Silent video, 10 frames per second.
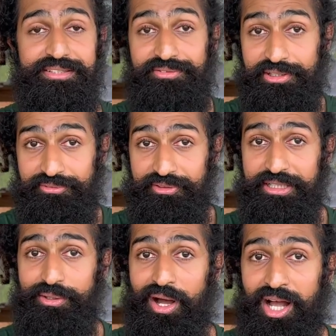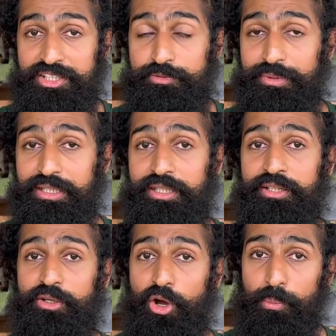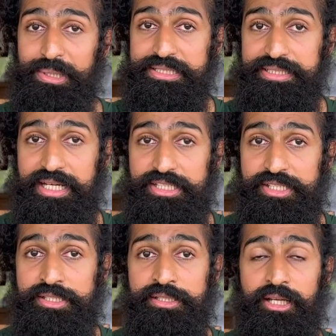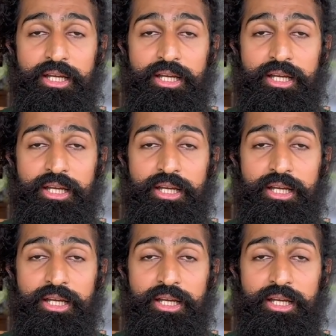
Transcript: feel free to ask me in the comment section.